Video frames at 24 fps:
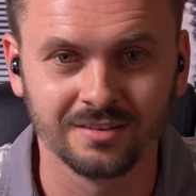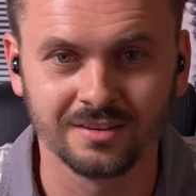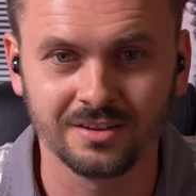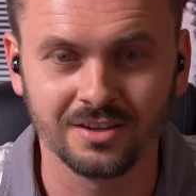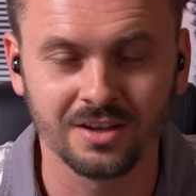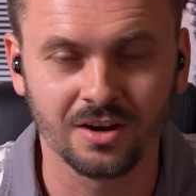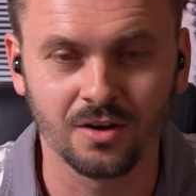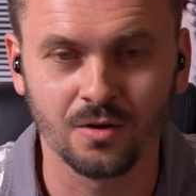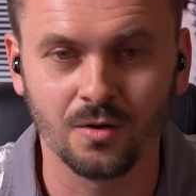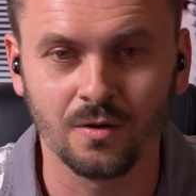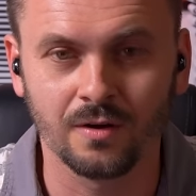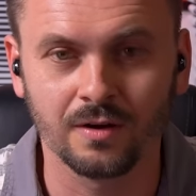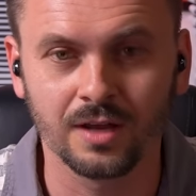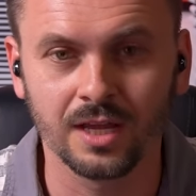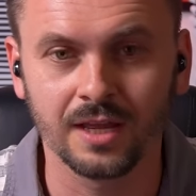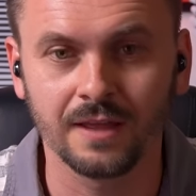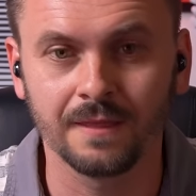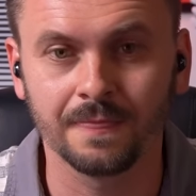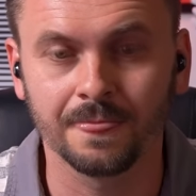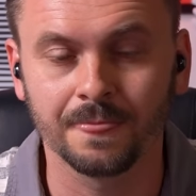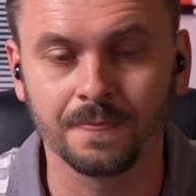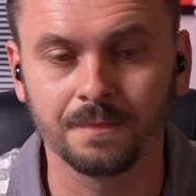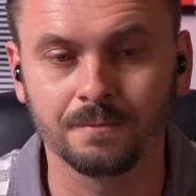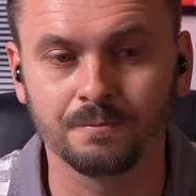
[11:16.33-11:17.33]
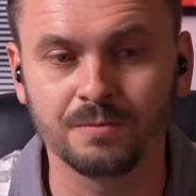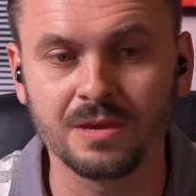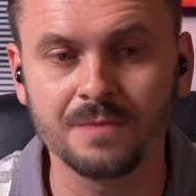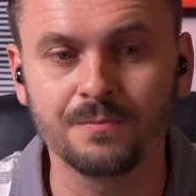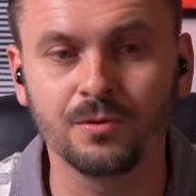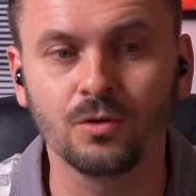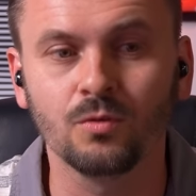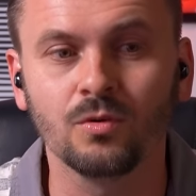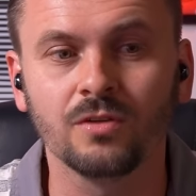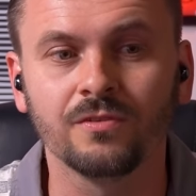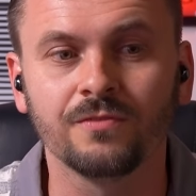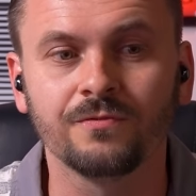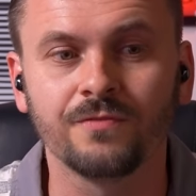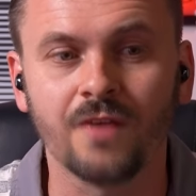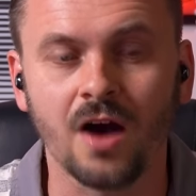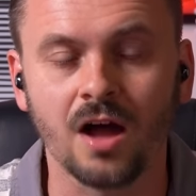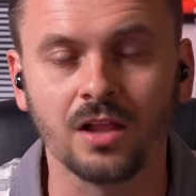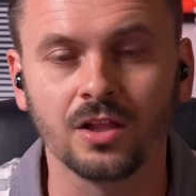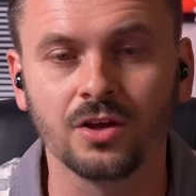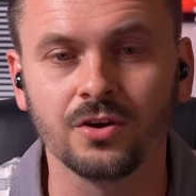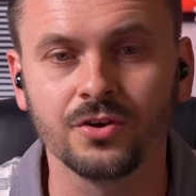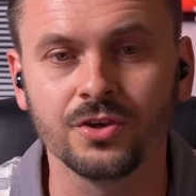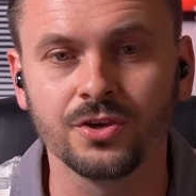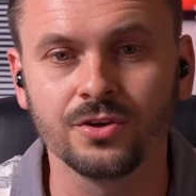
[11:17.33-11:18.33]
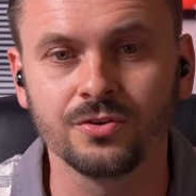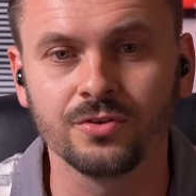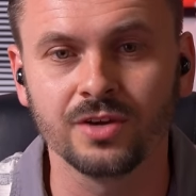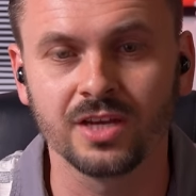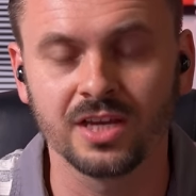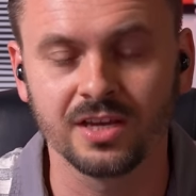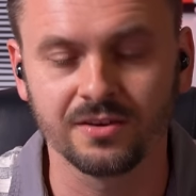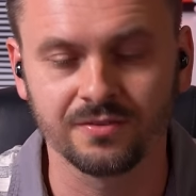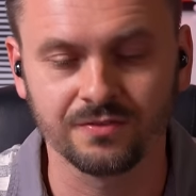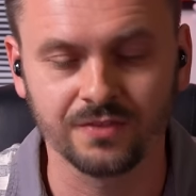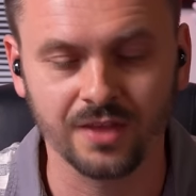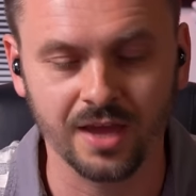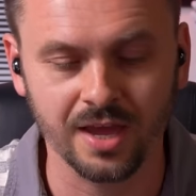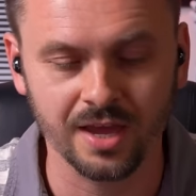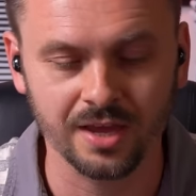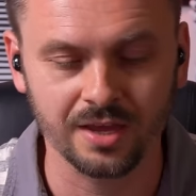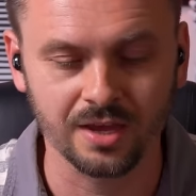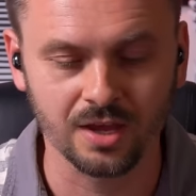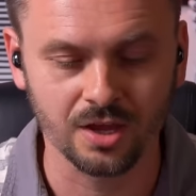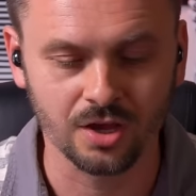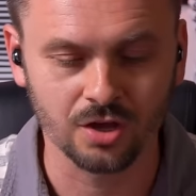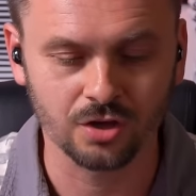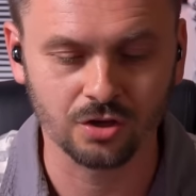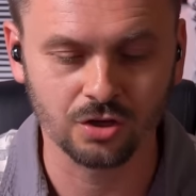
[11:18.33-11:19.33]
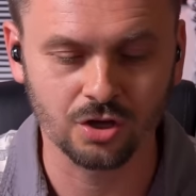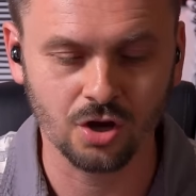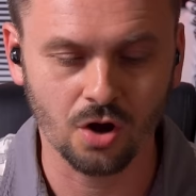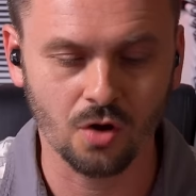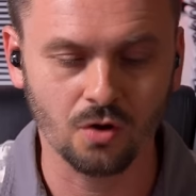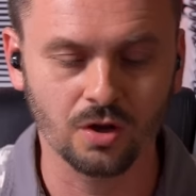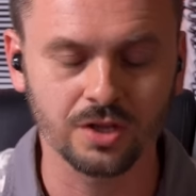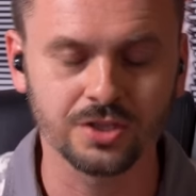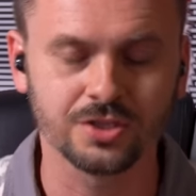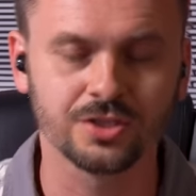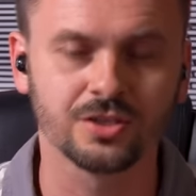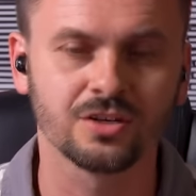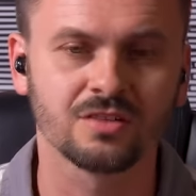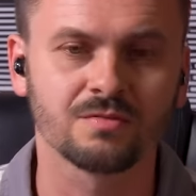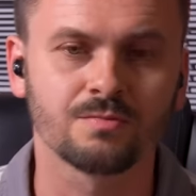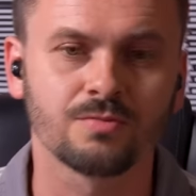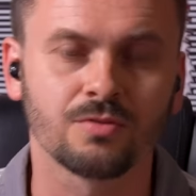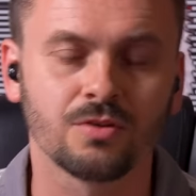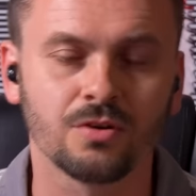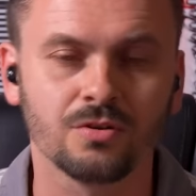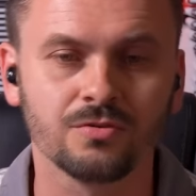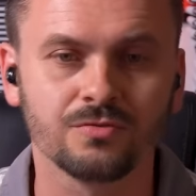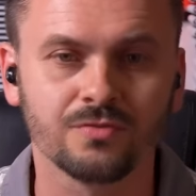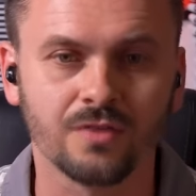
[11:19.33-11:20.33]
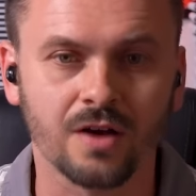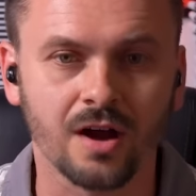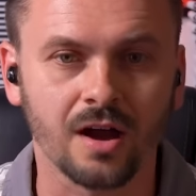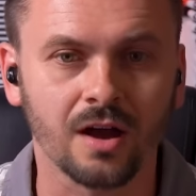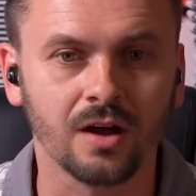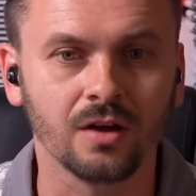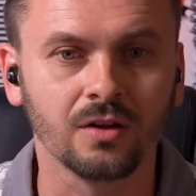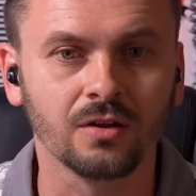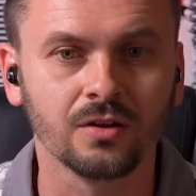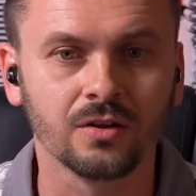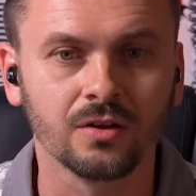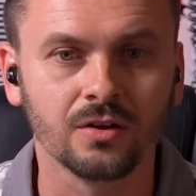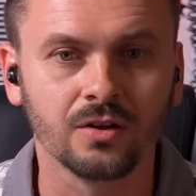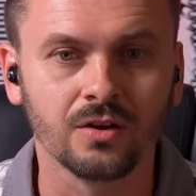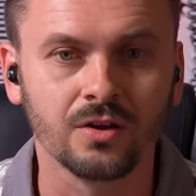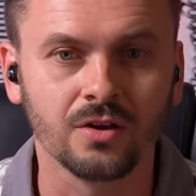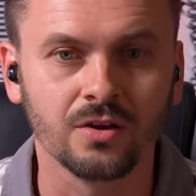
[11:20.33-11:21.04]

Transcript: You know, people will follow you if they go onto your profile